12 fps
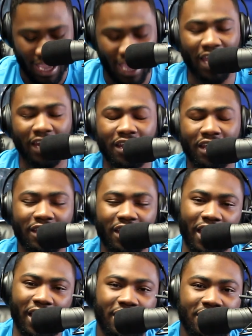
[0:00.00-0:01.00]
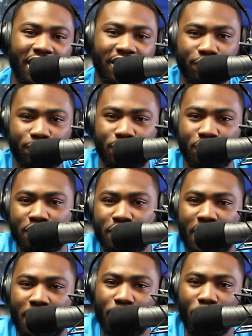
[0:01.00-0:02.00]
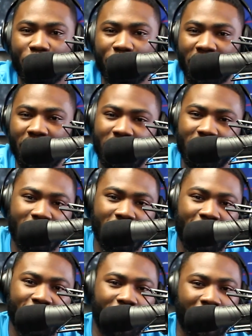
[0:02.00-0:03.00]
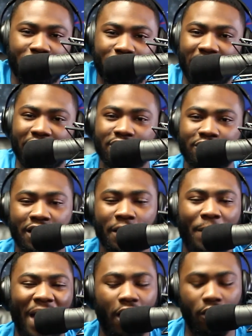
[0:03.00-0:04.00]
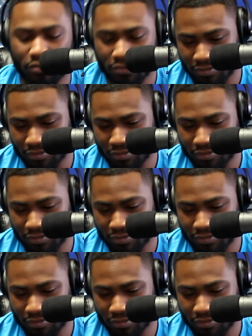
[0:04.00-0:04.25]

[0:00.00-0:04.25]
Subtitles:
And yeah, shake the room, movie, fuck up the industry. Bow.